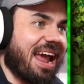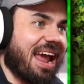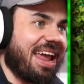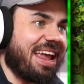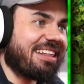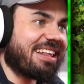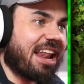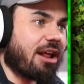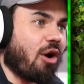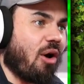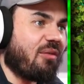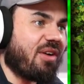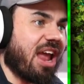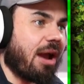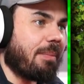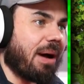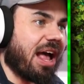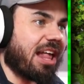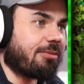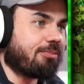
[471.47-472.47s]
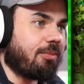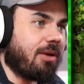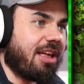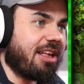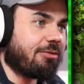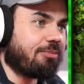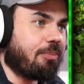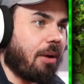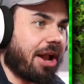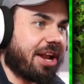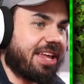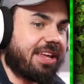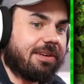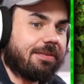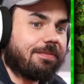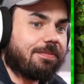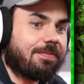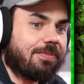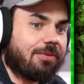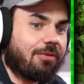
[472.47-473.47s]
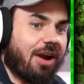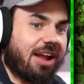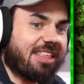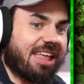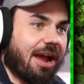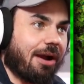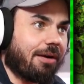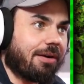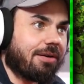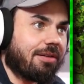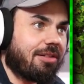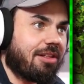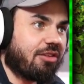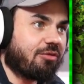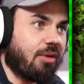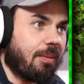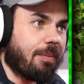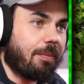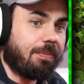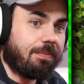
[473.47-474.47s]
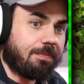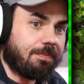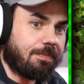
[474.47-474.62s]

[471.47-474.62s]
He's gonna go over here by his buddy. Right there. Let's flip him.